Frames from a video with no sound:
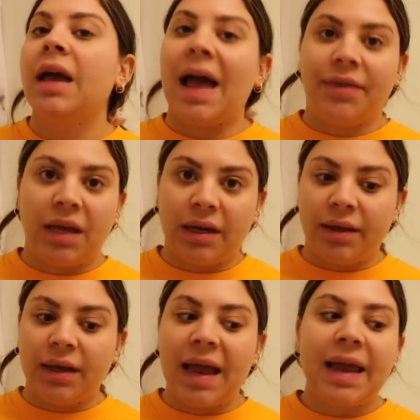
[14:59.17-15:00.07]
At the end of
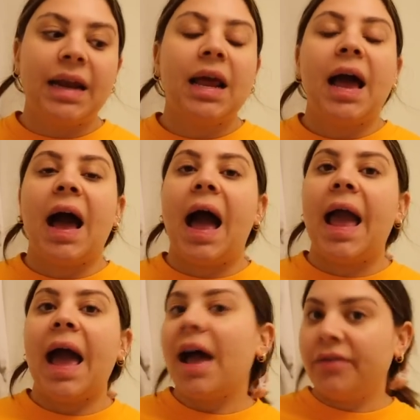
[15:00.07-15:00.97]
the night, I
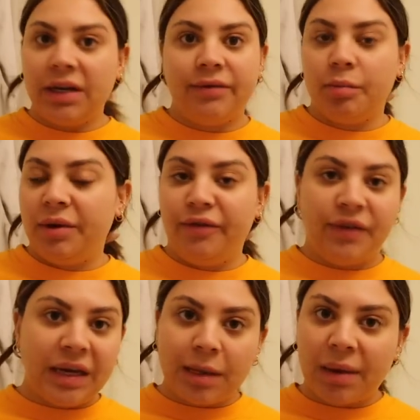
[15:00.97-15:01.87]
haven't even been
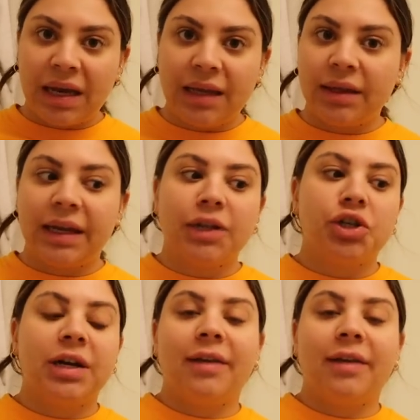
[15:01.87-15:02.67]
feeding Benny in the kitchen.